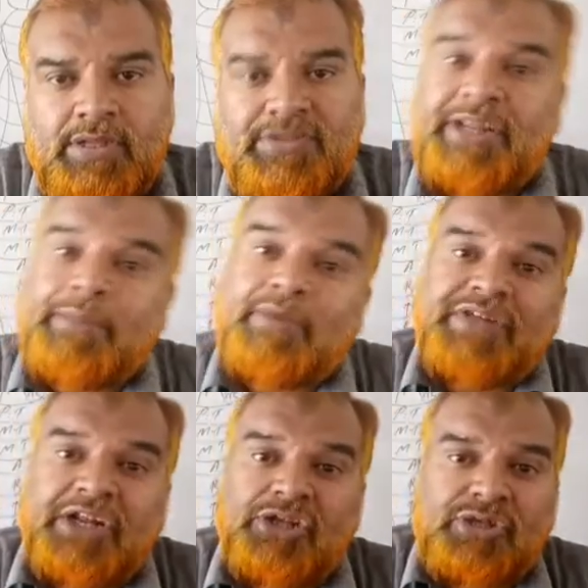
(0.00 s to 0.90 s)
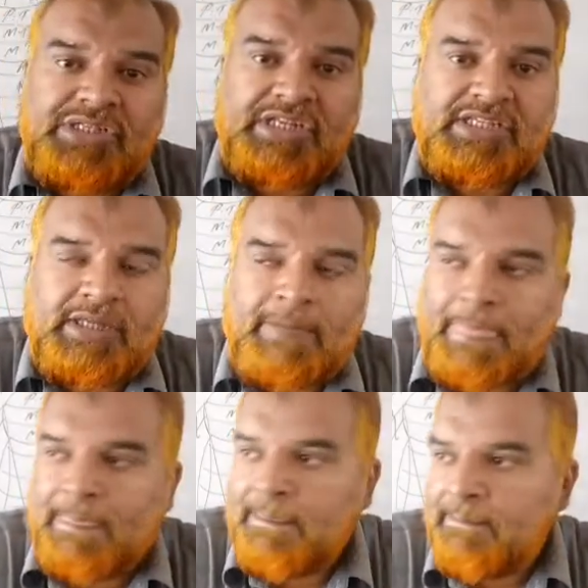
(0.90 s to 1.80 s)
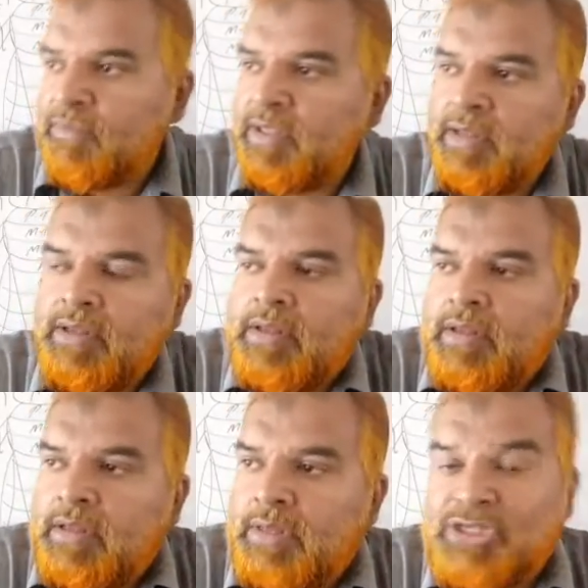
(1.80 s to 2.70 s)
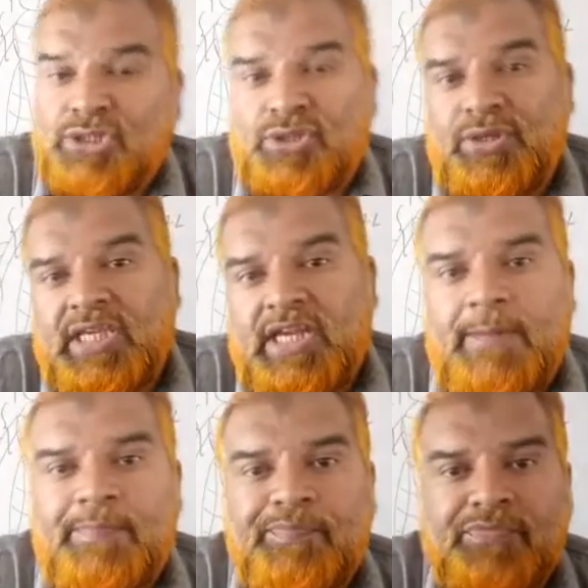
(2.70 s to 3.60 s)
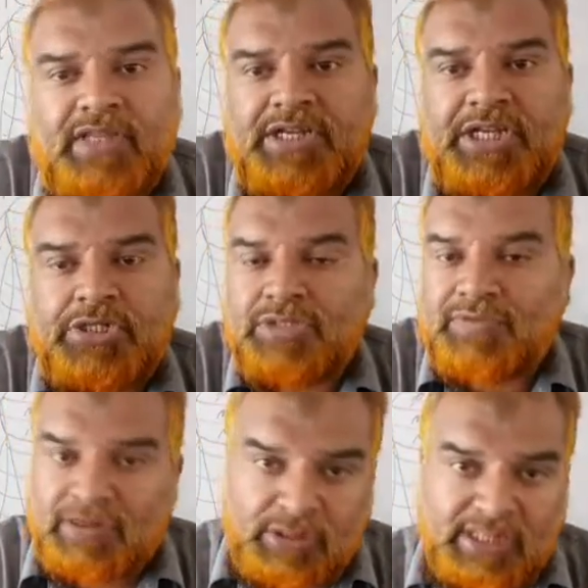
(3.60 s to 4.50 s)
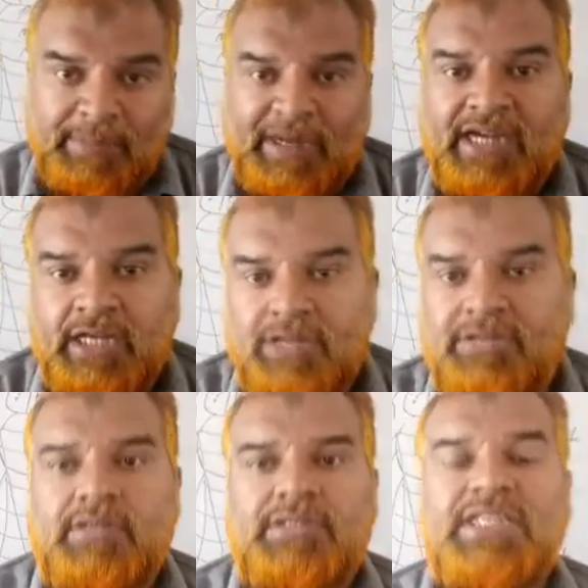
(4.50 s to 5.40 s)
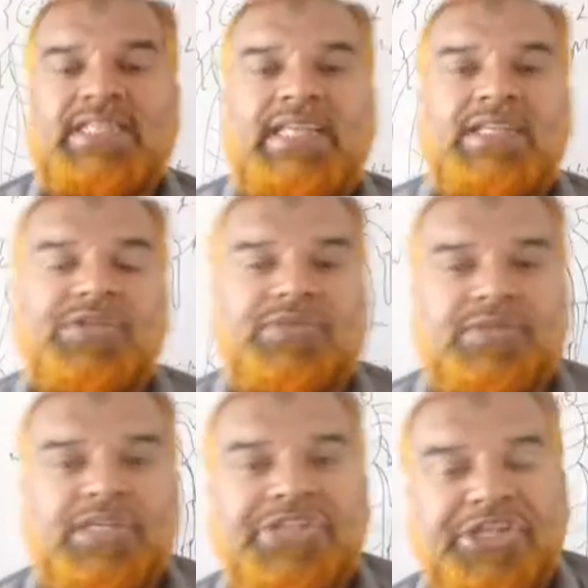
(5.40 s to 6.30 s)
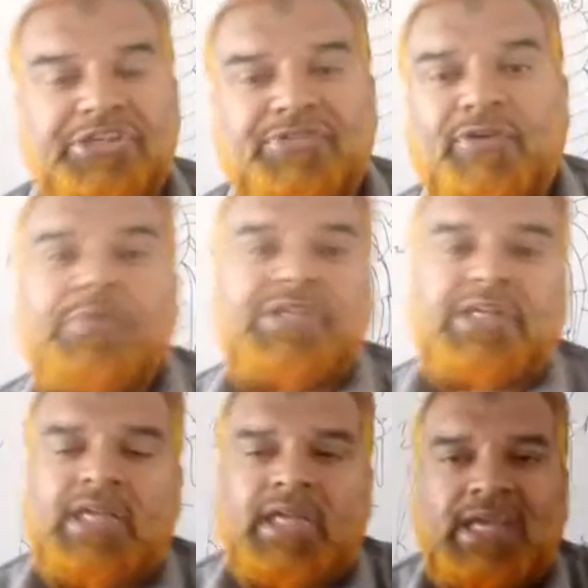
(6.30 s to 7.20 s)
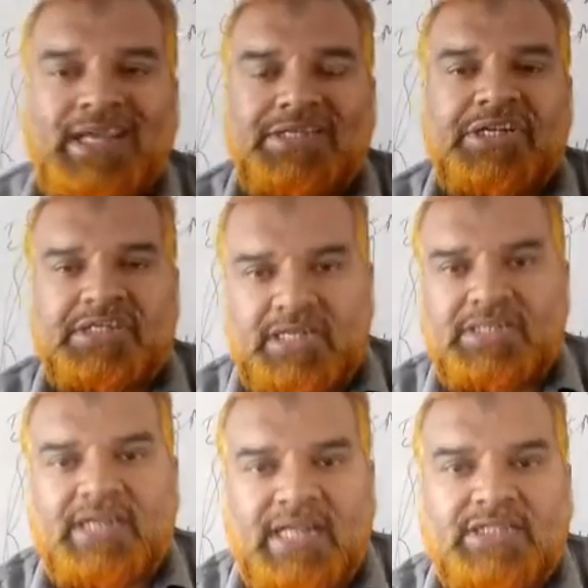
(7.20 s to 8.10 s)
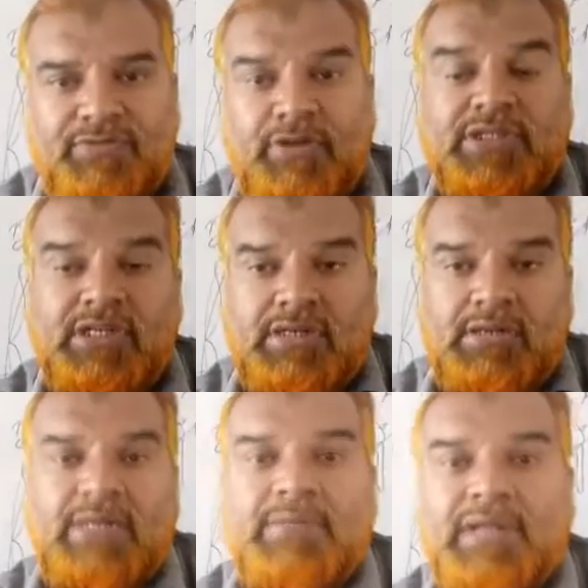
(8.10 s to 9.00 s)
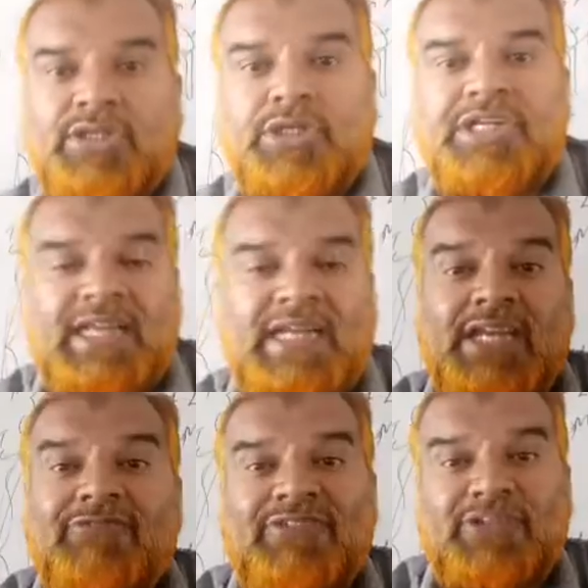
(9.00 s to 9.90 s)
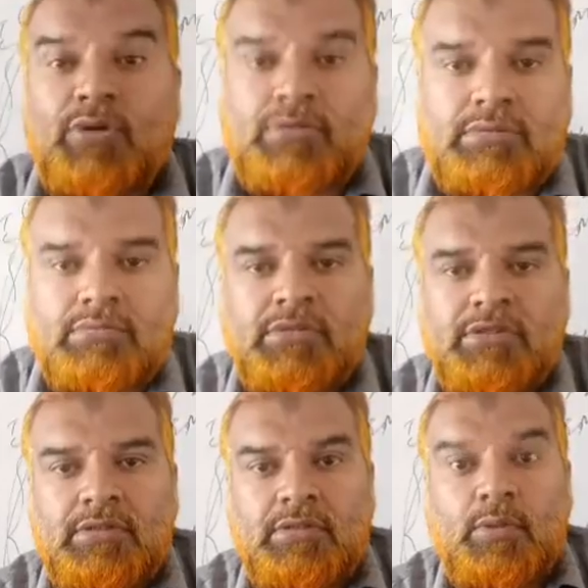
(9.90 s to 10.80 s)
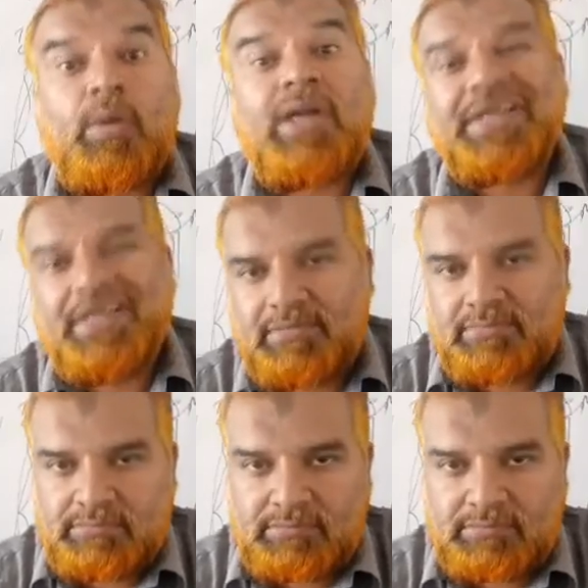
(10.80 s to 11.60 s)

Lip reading: the time of dinosaurs, that is Mesozoic era. Dinosaurs were ruling the planet Earth. Since then this insect is found present. Hence it is considered as a fossil animal also. It can live without water